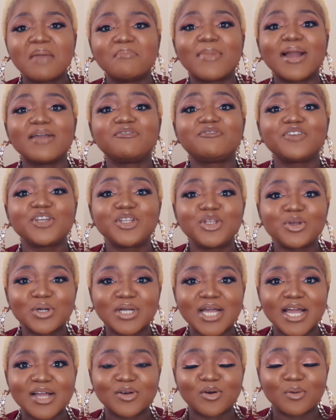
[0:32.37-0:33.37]
my video
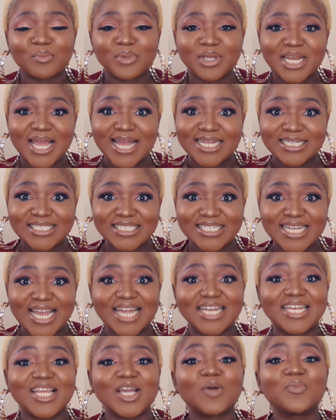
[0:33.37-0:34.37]
can come in handy
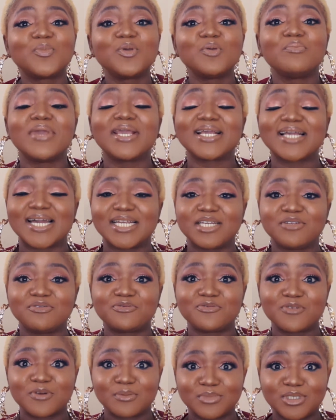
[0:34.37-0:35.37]
and help you make an
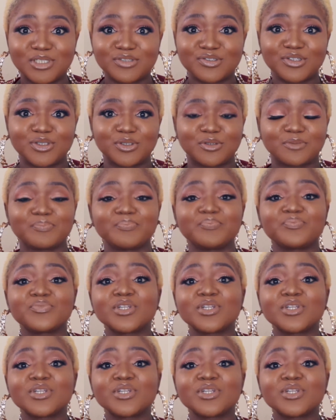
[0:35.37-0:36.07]
informed decision.